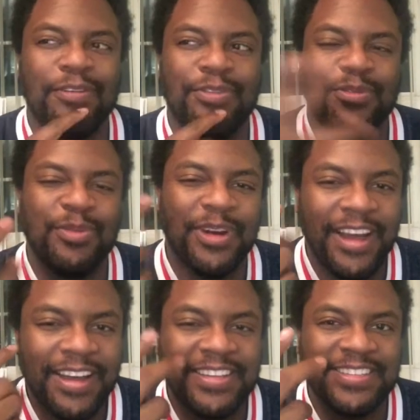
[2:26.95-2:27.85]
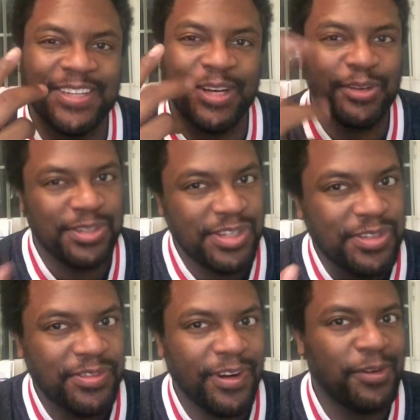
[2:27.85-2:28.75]
And from what I could tell, she
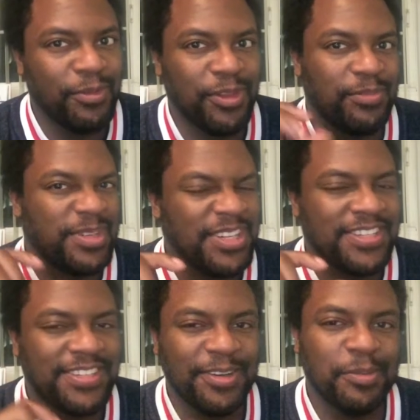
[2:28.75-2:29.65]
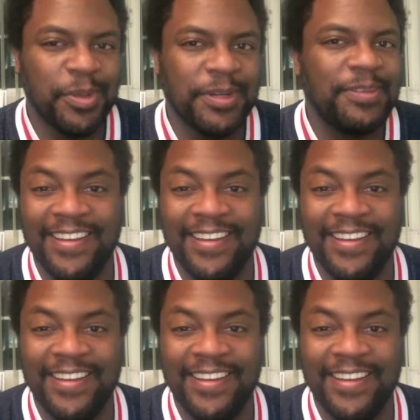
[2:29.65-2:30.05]
was flirting with him just a little bit.